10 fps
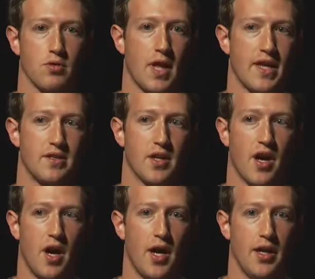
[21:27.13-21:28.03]
landing
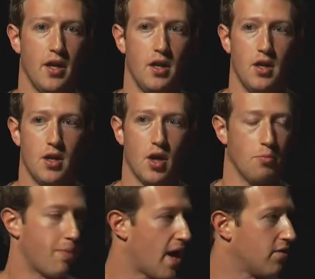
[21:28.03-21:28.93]
on a
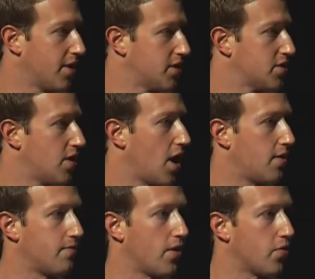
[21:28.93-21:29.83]
balance
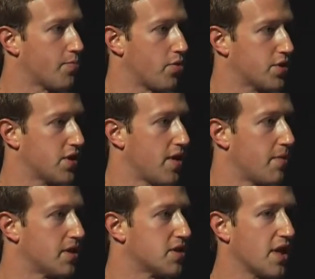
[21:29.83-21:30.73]
of a person that
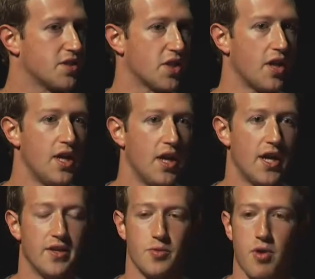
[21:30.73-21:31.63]
made sense. And
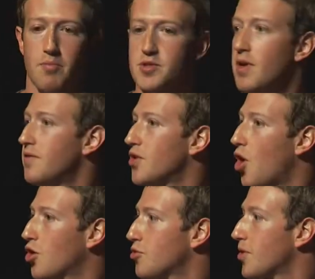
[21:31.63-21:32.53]
the problem is made even
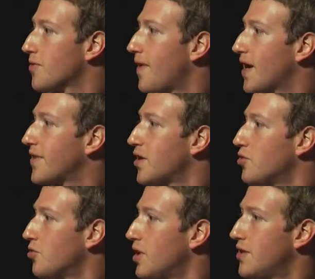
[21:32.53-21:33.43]
harder by the fact that
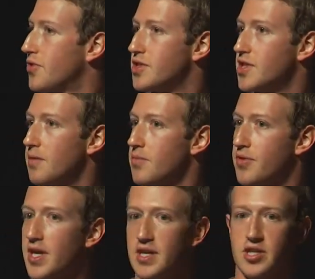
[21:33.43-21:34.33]
you don't need the same
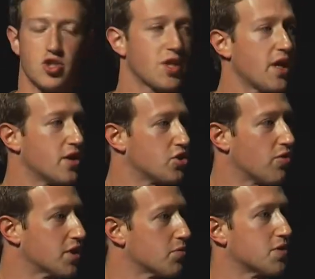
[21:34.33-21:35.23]
thing at each stage,
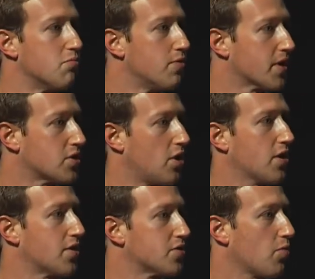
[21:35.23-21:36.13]
right? So it's a moving
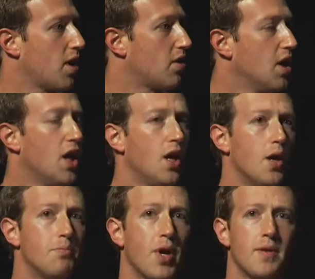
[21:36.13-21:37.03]
target as well.
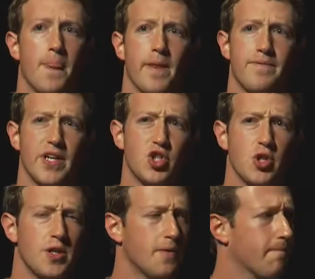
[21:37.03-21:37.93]
But it's not
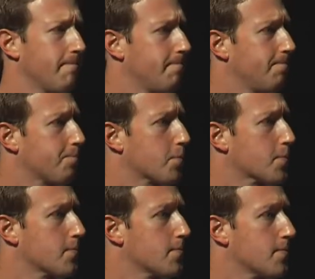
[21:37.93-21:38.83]
just hiring, though. You have
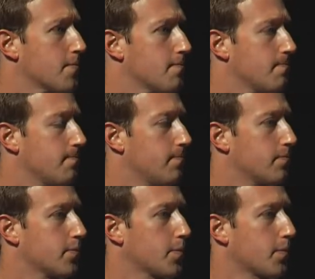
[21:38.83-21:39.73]
to somehow
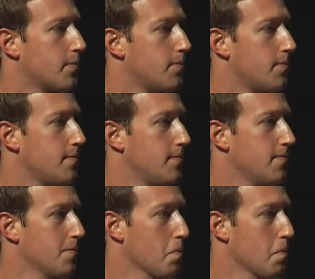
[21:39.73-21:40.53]
lead a group of people and